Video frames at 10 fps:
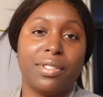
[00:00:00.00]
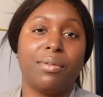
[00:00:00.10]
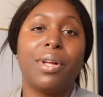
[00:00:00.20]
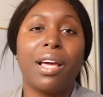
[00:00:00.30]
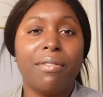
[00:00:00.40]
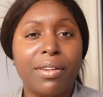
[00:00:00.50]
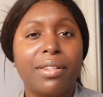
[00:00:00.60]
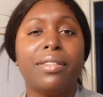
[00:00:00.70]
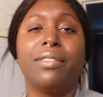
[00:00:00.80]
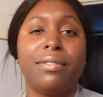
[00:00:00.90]

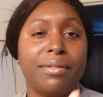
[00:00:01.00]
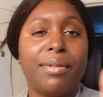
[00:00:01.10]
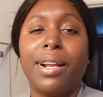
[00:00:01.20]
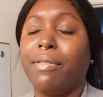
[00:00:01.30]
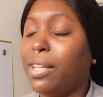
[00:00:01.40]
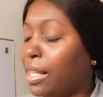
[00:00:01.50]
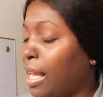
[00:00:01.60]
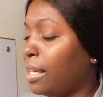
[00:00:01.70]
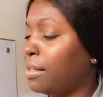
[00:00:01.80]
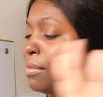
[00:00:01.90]
whatever, whatever you
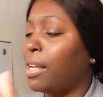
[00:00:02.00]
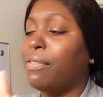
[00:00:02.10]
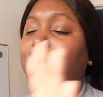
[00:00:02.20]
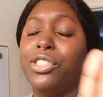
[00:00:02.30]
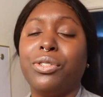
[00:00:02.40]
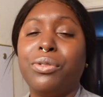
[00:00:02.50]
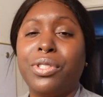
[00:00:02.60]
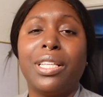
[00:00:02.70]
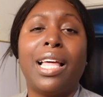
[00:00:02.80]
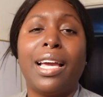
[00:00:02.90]
like, whatever you
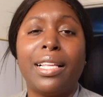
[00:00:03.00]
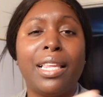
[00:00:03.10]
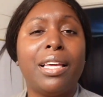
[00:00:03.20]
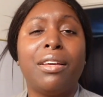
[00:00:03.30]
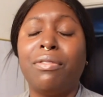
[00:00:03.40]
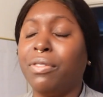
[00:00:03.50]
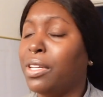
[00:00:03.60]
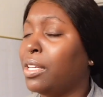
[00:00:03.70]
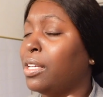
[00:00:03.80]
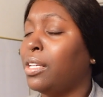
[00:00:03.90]
choose to like, love.
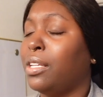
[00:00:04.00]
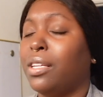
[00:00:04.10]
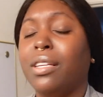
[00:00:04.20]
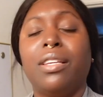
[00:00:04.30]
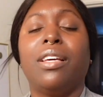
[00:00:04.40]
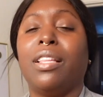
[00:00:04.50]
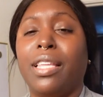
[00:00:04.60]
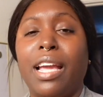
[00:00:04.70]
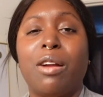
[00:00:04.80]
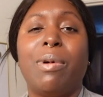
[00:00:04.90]
I
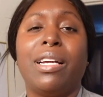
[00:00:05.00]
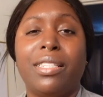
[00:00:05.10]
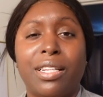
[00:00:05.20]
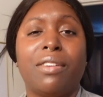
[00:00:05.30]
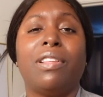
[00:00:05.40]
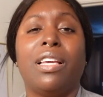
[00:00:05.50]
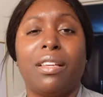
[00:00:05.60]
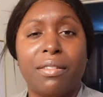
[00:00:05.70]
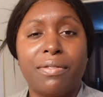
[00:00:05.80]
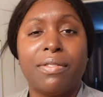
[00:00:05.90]
think everybody deserve
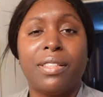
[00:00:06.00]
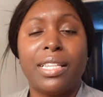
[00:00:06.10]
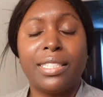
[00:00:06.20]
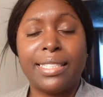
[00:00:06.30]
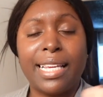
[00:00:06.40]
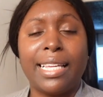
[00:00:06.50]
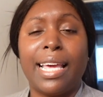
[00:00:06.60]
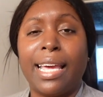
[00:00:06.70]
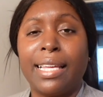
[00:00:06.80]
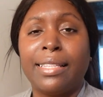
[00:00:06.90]
love. Let's just say
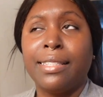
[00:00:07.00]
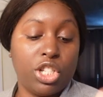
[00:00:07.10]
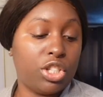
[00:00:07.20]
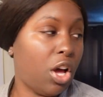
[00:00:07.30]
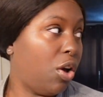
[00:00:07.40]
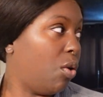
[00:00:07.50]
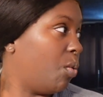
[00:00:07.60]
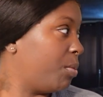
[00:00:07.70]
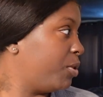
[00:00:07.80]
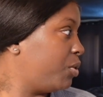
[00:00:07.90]
that. So
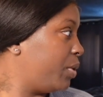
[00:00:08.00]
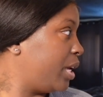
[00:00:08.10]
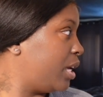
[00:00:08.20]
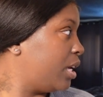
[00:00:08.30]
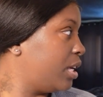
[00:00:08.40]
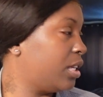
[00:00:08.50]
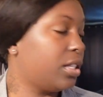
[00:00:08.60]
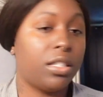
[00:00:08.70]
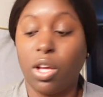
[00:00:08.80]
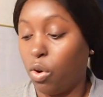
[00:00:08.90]
what I'm gonna do
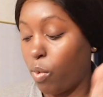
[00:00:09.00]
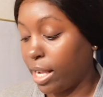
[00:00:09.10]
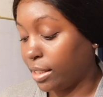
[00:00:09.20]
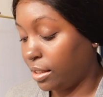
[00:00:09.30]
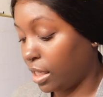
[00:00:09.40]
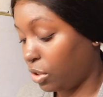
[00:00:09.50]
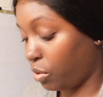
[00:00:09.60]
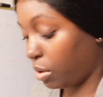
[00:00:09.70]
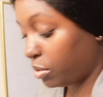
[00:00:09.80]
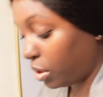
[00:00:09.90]
is wax these
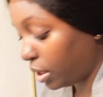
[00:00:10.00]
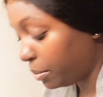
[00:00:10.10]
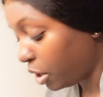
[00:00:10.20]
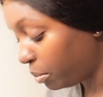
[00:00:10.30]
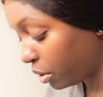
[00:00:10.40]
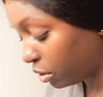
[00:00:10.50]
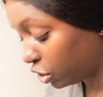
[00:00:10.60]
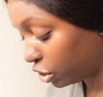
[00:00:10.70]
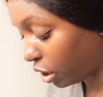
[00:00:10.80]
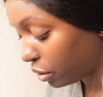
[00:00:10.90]
underarms. So let me go put on a
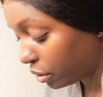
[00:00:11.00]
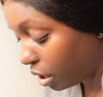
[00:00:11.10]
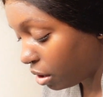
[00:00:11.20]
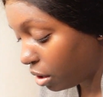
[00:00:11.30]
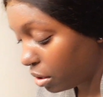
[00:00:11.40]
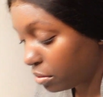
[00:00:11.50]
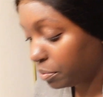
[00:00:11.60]
shirt, y'all.